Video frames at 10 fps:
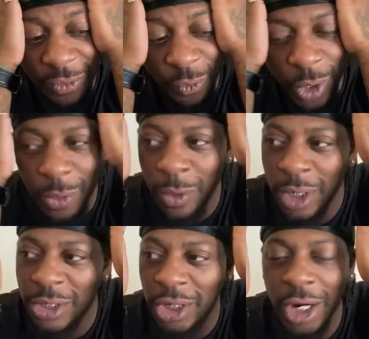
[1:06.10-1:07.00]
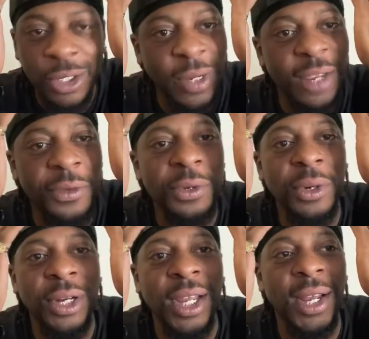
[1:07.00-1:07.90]
What what is Charleston White even
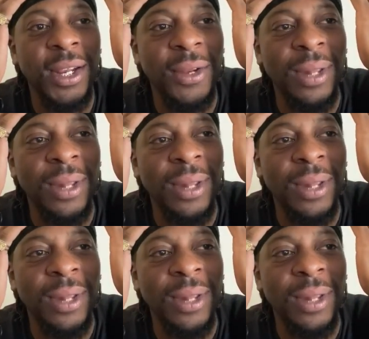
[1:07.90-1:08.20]
doing down there?